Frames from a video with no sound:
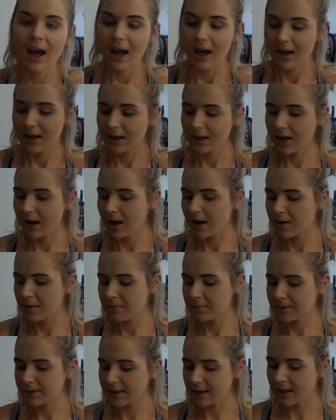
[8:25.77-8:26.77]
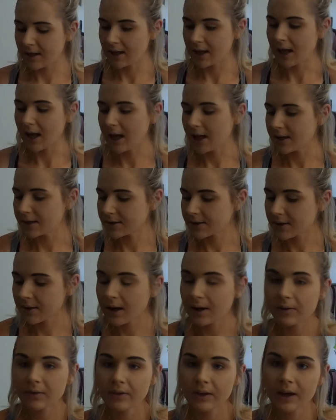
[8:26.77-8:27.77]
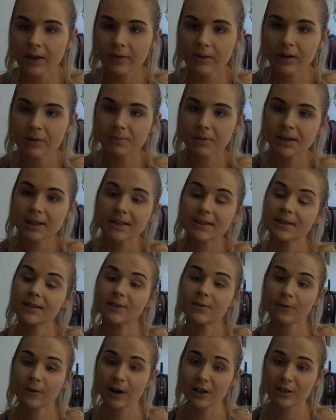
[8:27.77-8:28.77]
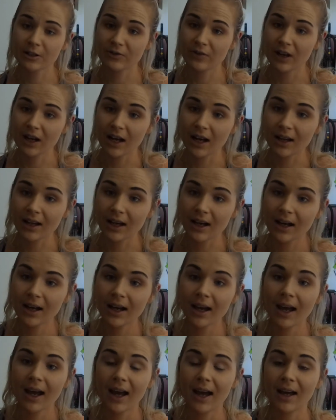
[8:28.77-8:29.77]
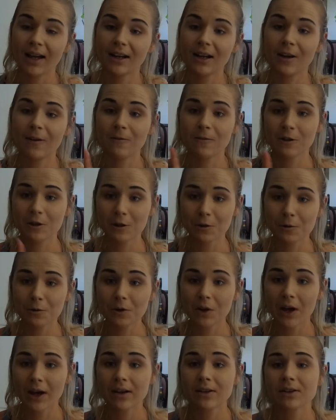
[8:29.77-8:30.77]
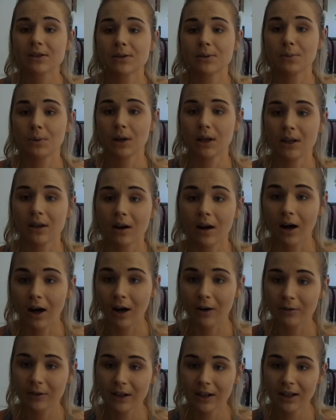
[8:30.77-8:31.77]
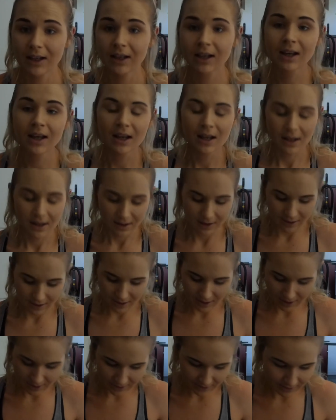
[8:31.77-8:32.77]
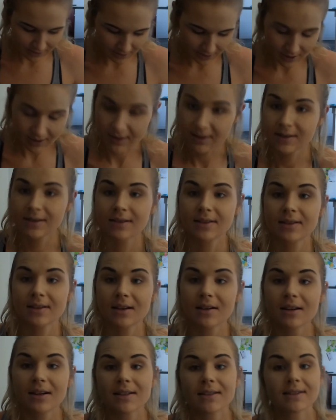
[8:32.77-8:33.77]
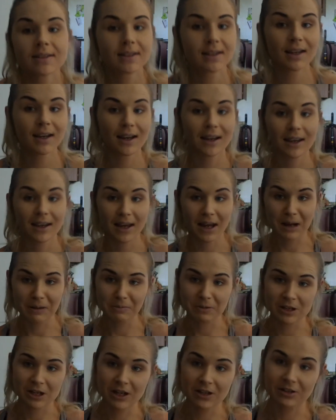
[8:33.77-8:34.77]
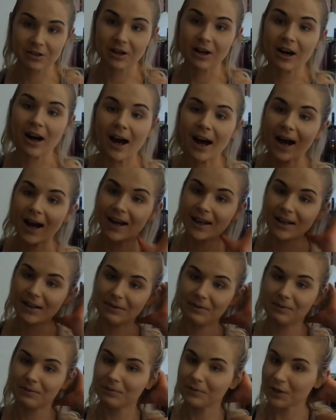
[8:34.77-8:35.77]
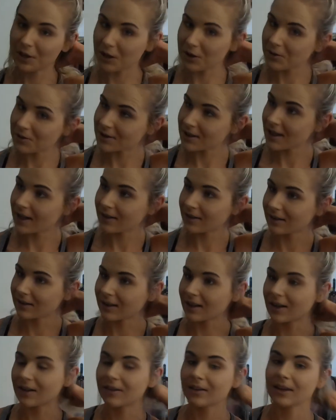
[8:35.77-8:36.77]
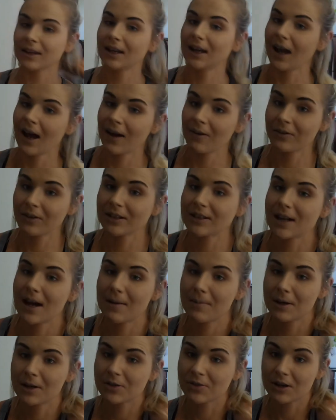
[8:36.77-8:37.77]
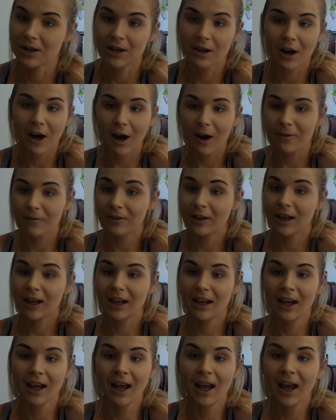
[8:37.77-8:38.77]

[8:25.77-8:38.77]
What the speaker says: and it comes in hazelnut flavor, but this is French vanilla, and if you like sweet coffee, this is seriously a game changer. I use it literally every time I drink coffee,